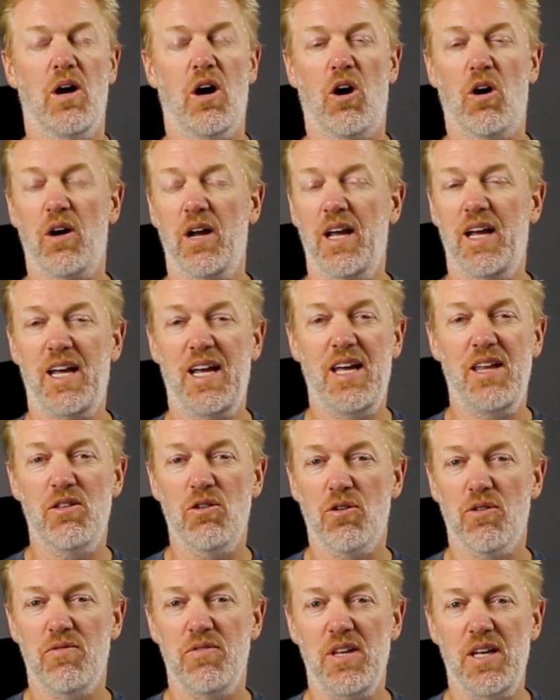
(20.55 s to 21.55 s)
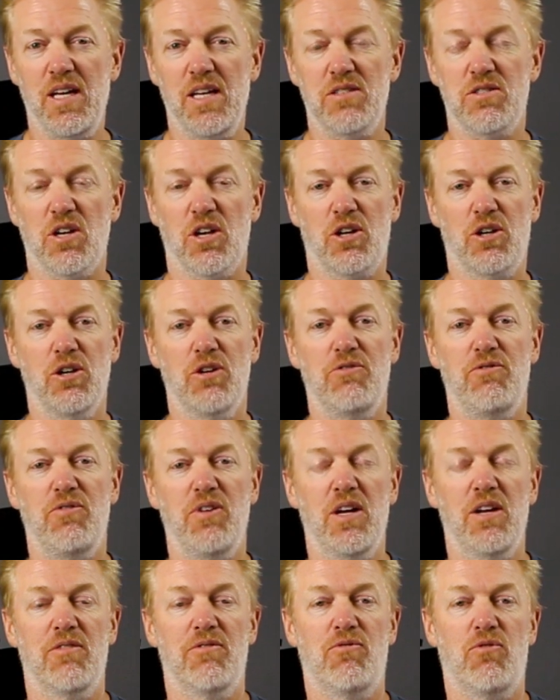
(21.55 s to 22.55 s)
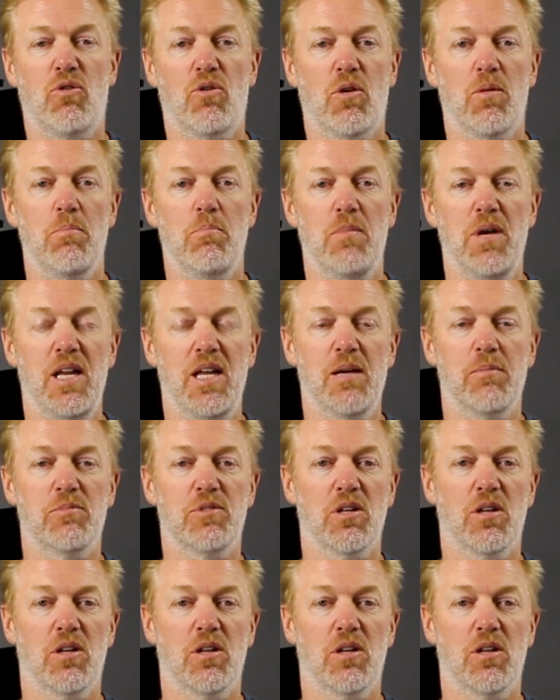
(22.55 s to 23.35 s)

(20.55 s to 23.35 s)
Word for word: are either of these a good fit for medium